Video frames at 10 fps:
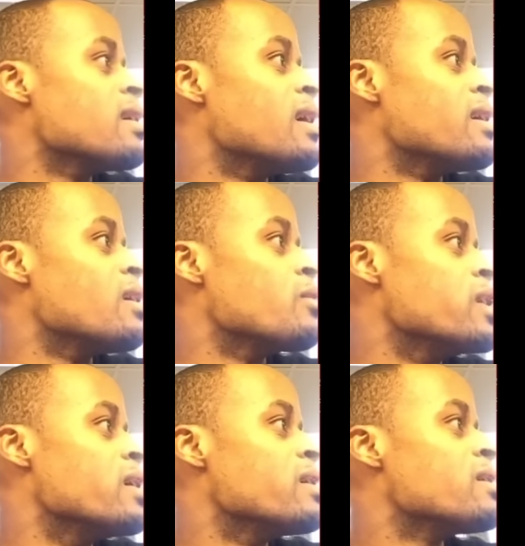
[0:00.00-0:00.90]
Carolina are
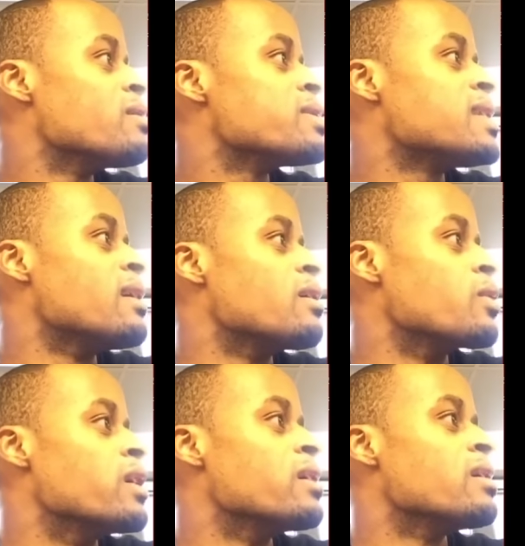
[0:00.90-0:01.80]
we in? What town are
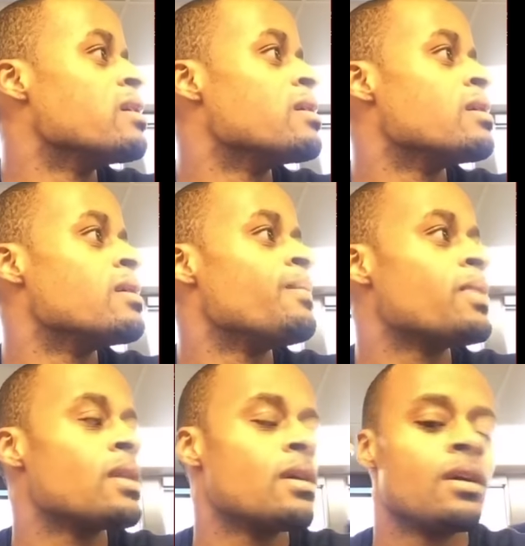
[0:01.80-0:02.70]
we in? Ridgeland, South
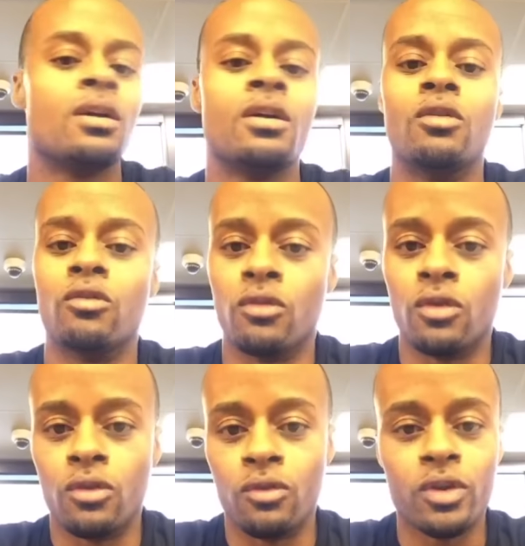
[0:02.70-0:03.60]
Carolina. You're
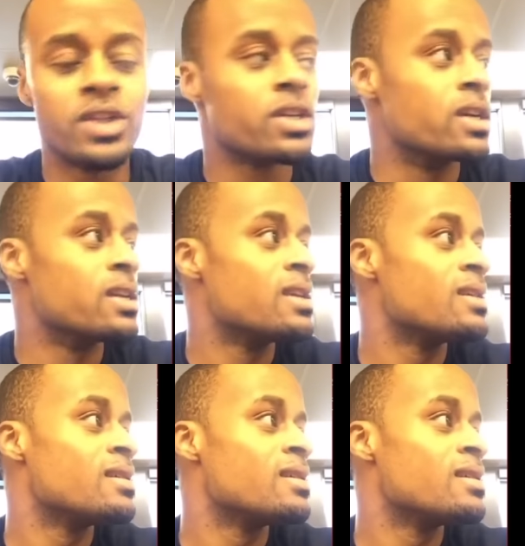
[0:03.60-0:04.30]
about Ridgeland.